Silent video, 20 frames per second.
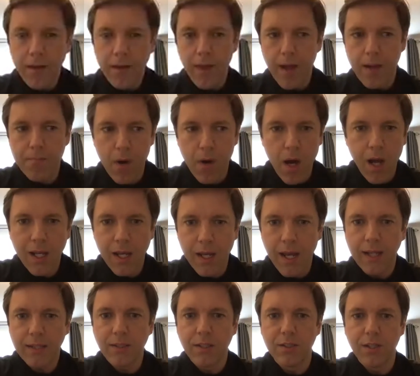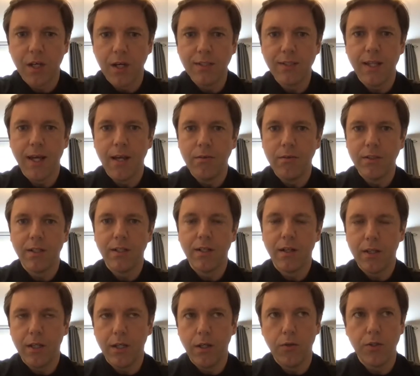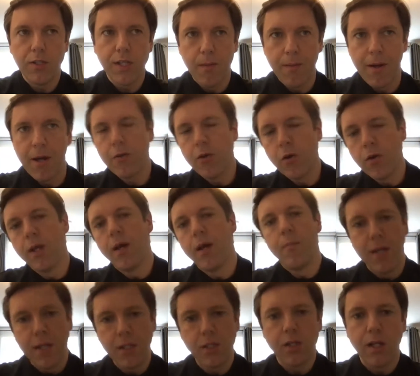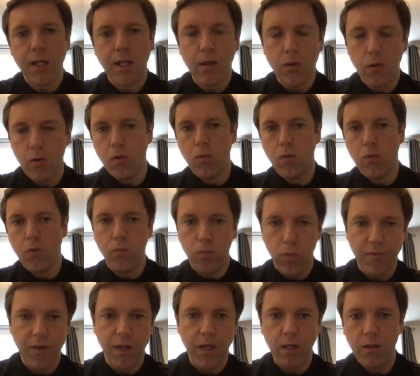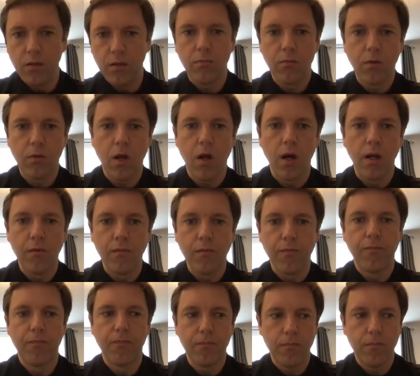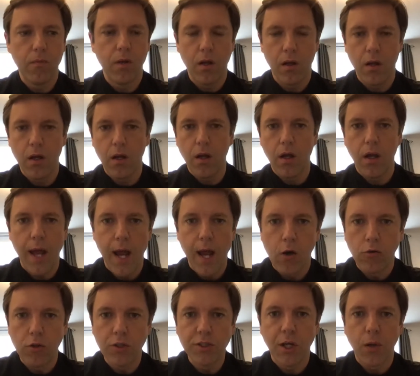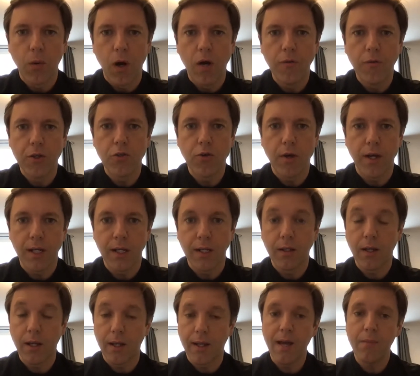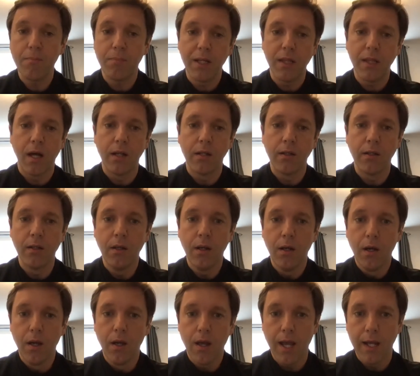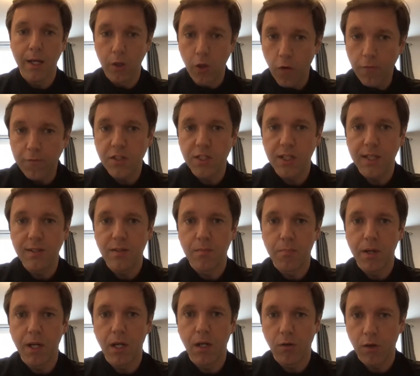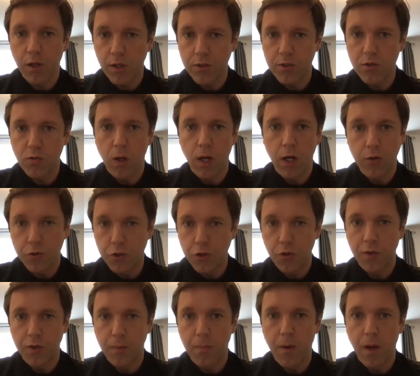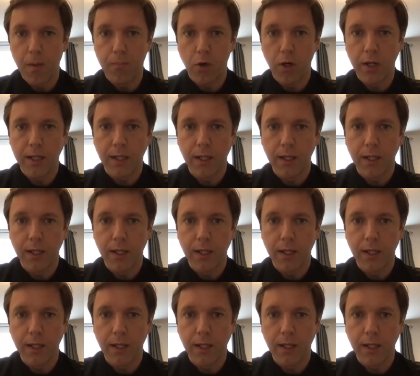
myelin exercise there, you said about doing it immediately or within kind of an hour or so after training. Can that be done in an off-season period as well during a break?